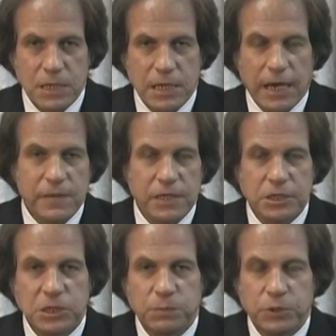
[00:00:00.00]
Now I think
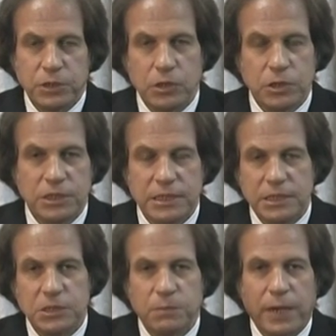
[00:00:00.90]
Spirit looks at
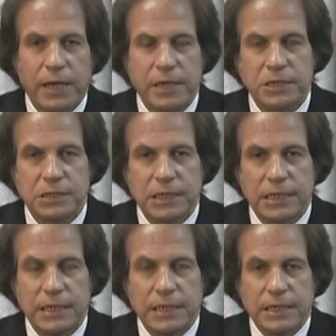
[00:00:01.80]
these bodies
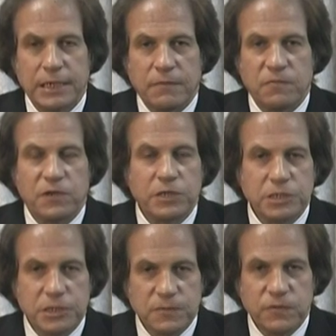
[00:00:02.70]
very
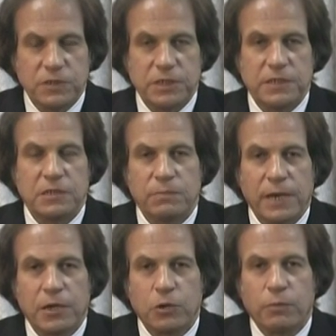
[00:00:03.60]
differently than the
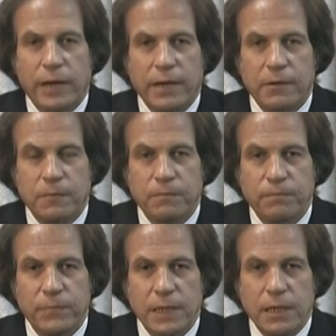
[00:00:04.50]
medical model.
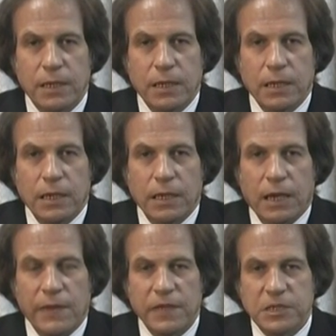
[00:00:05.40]

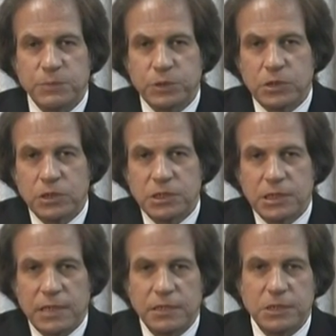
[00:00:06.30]
I think Spirit looks
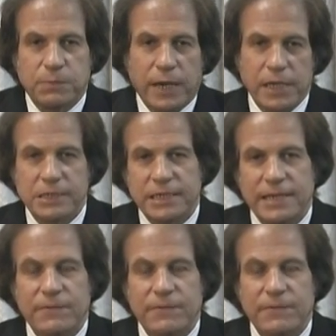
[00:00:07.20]
at these bodies that